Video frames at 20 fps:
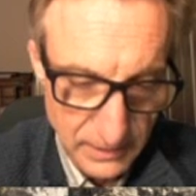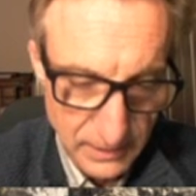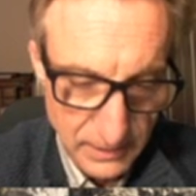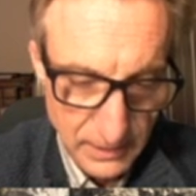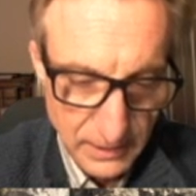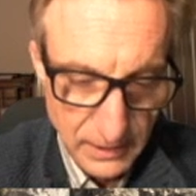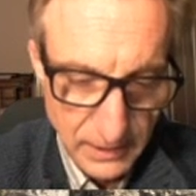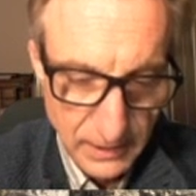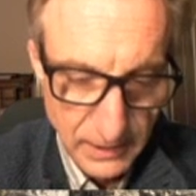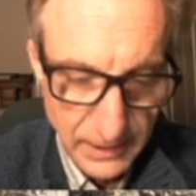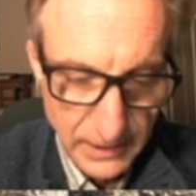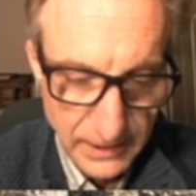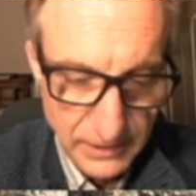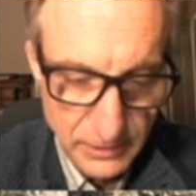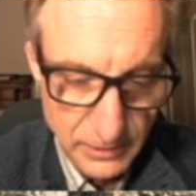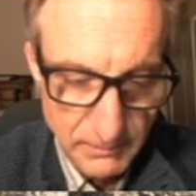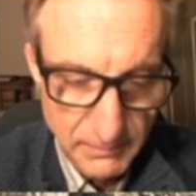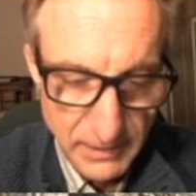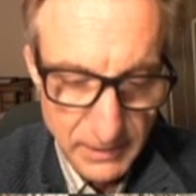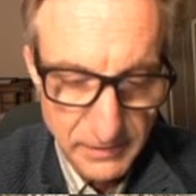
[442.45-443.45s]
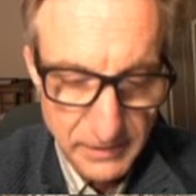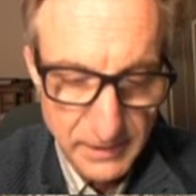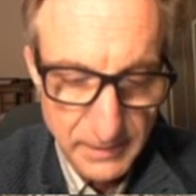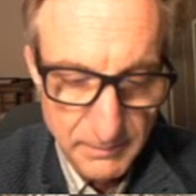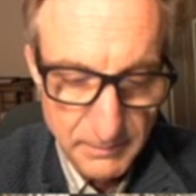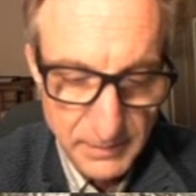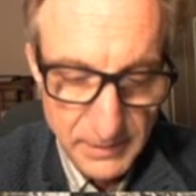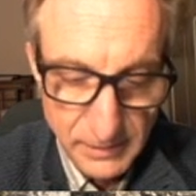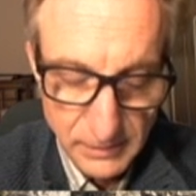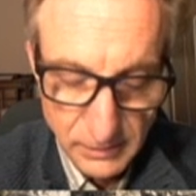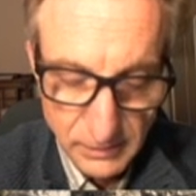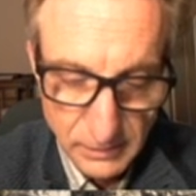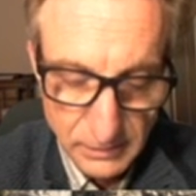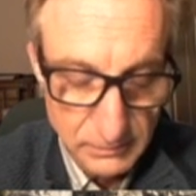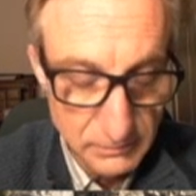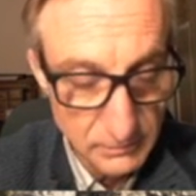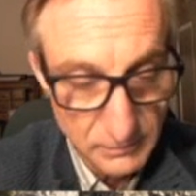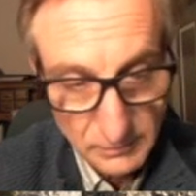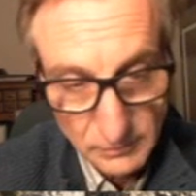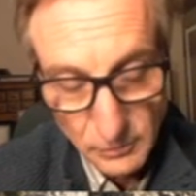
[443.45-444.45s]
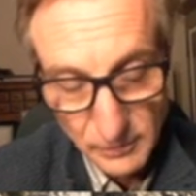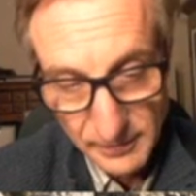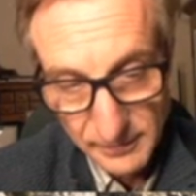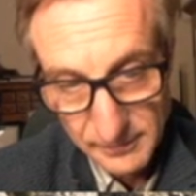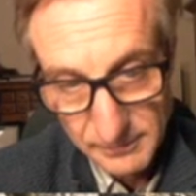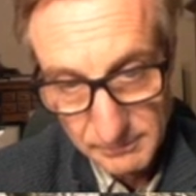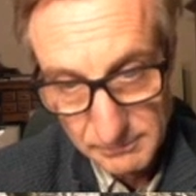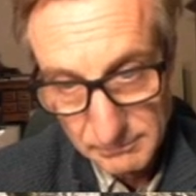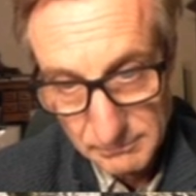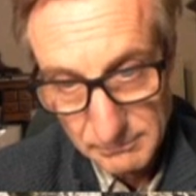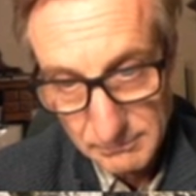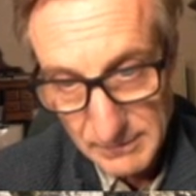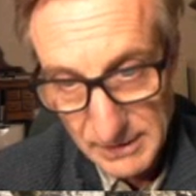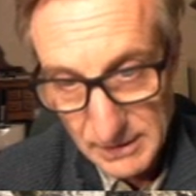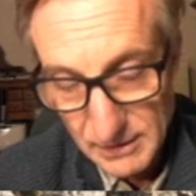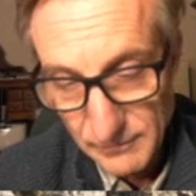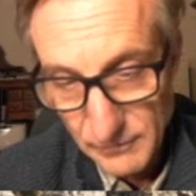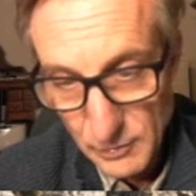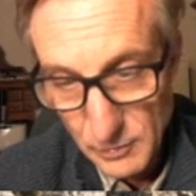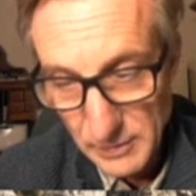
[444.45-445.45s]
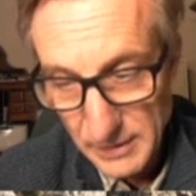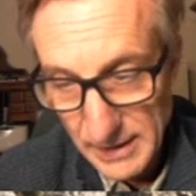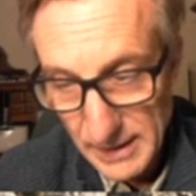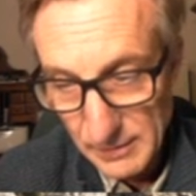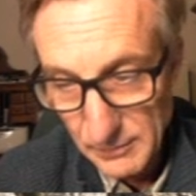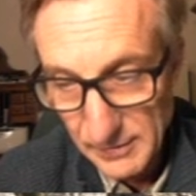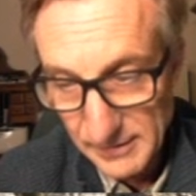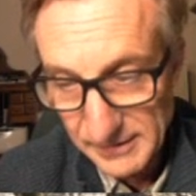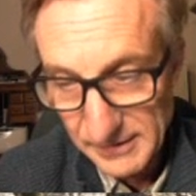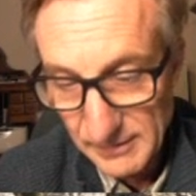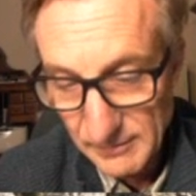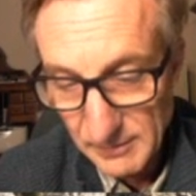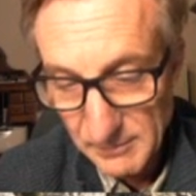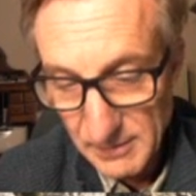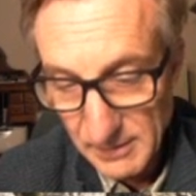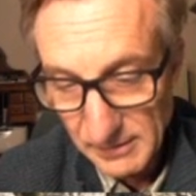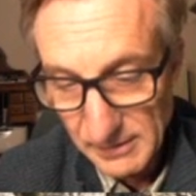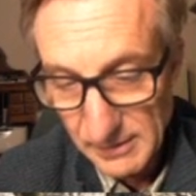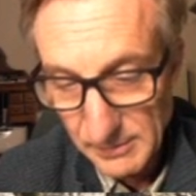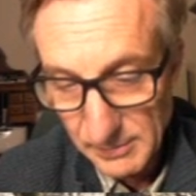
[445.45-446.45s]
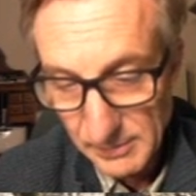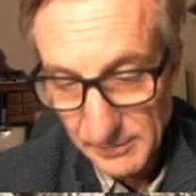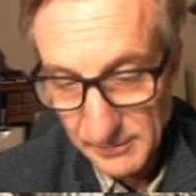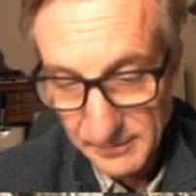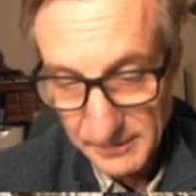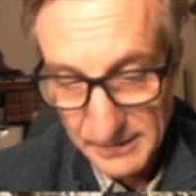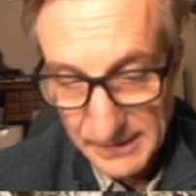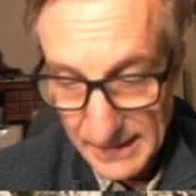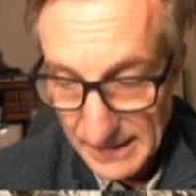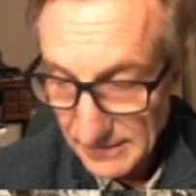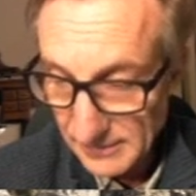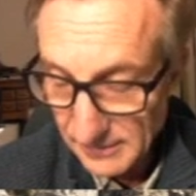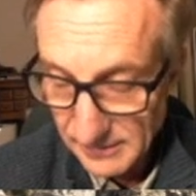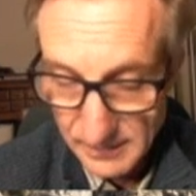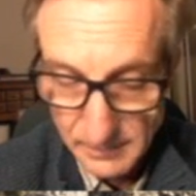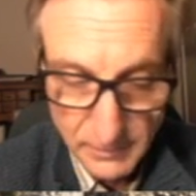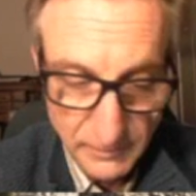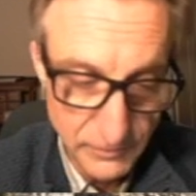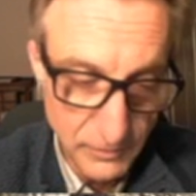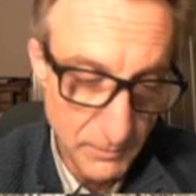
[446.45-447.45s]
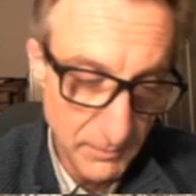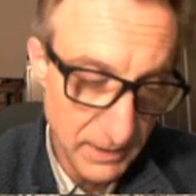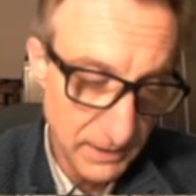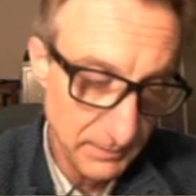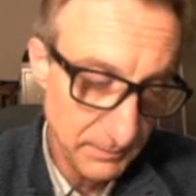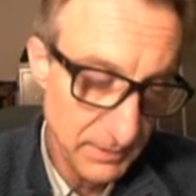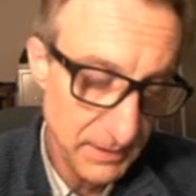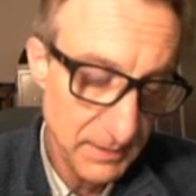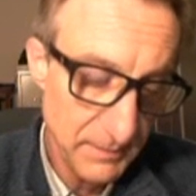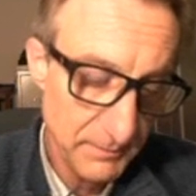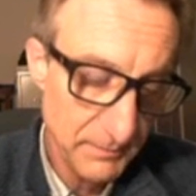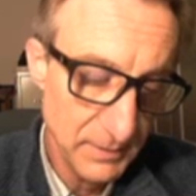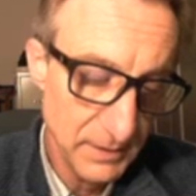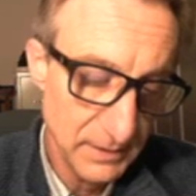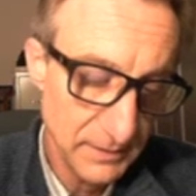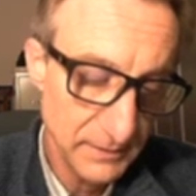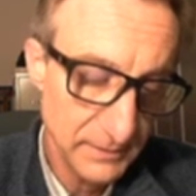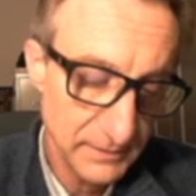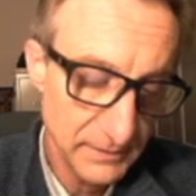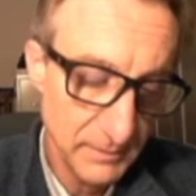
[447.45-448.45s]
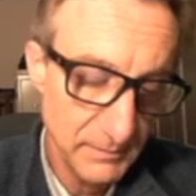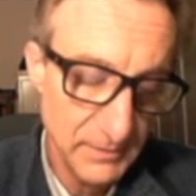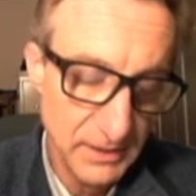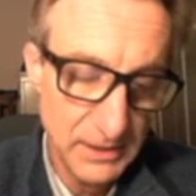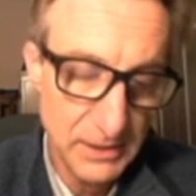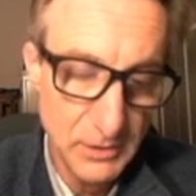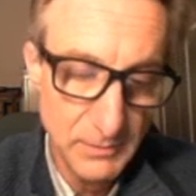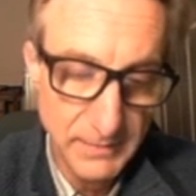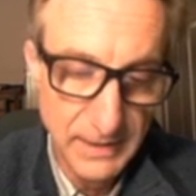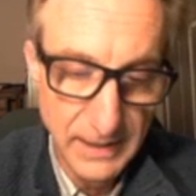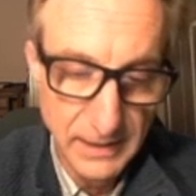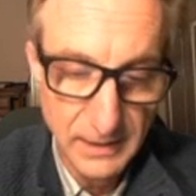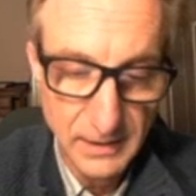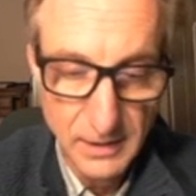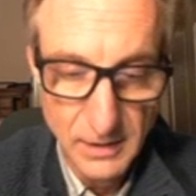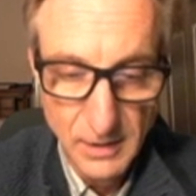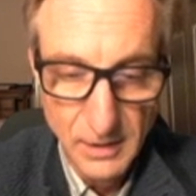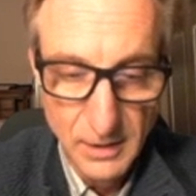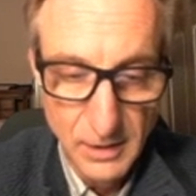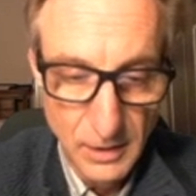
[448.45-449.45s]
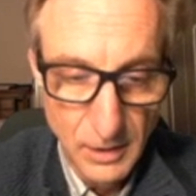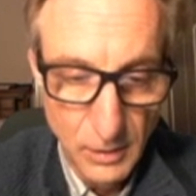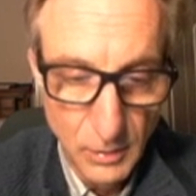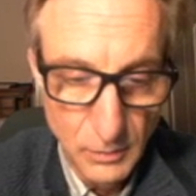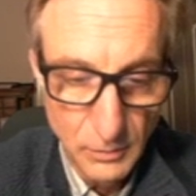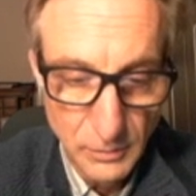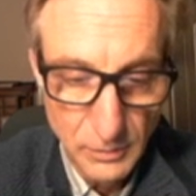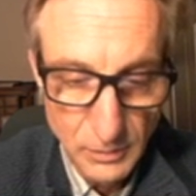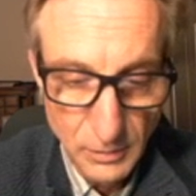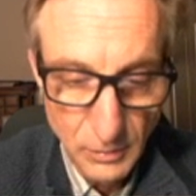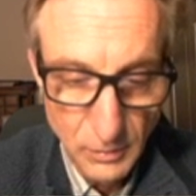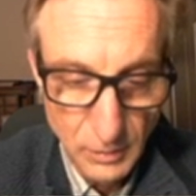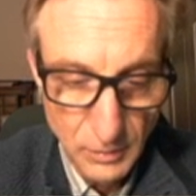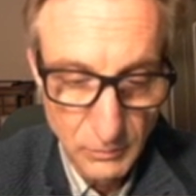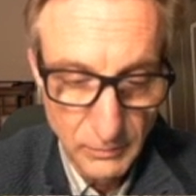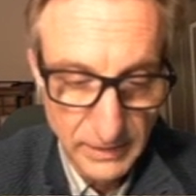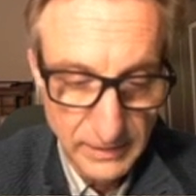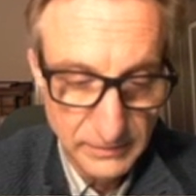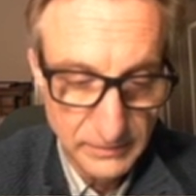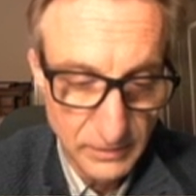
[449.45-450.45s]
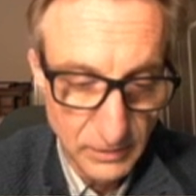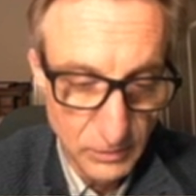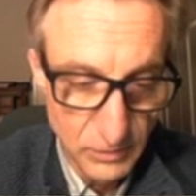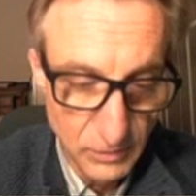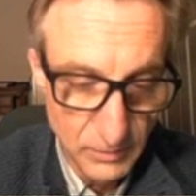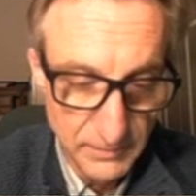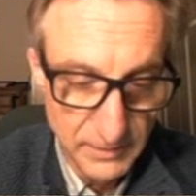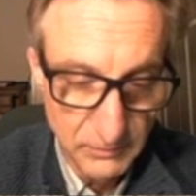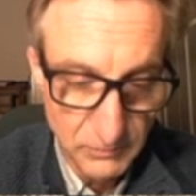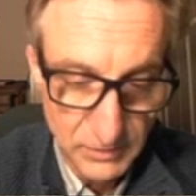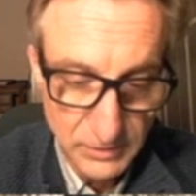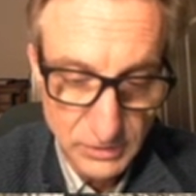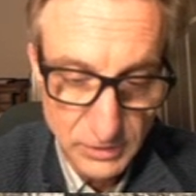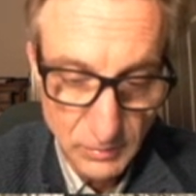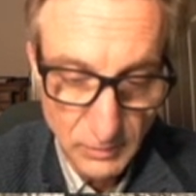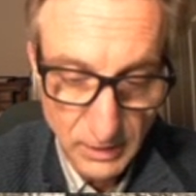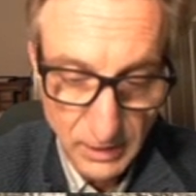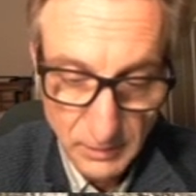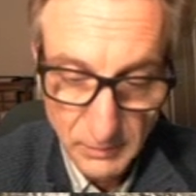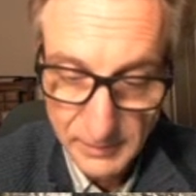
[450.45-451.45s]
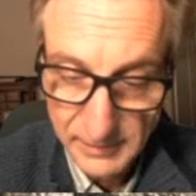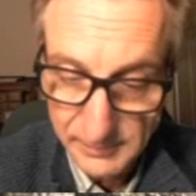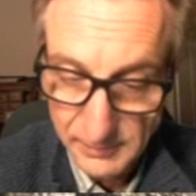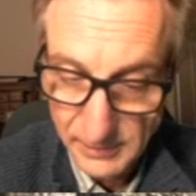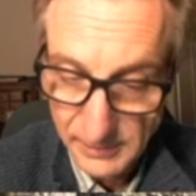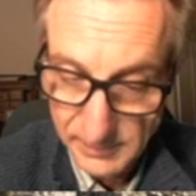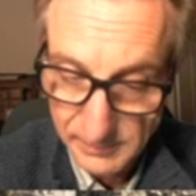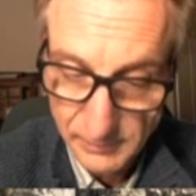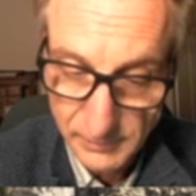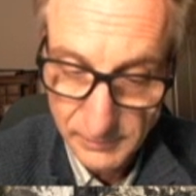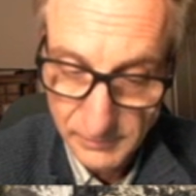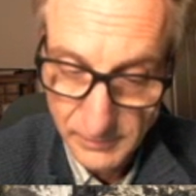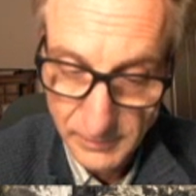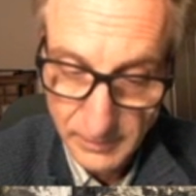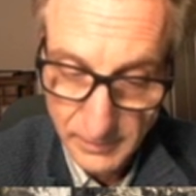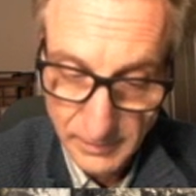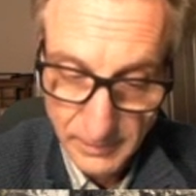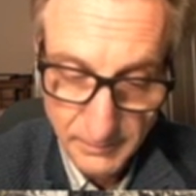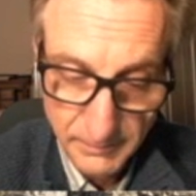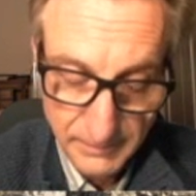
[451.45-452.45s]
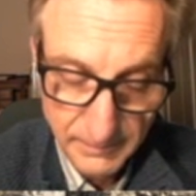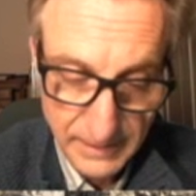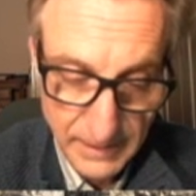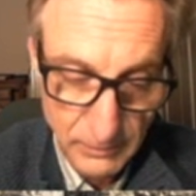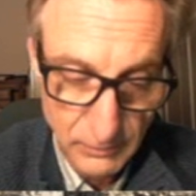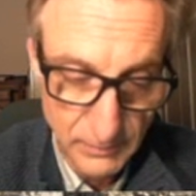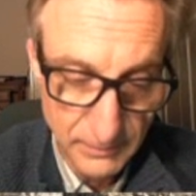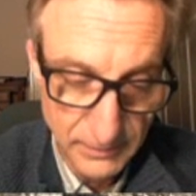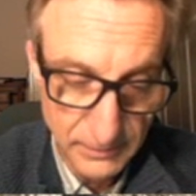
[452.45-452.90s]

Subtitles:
And your monthly bill, of course, many of you are not receiving monthly bills yet. Some of you might be, but someday you may own or rent a home in which you are responsible for the power bill.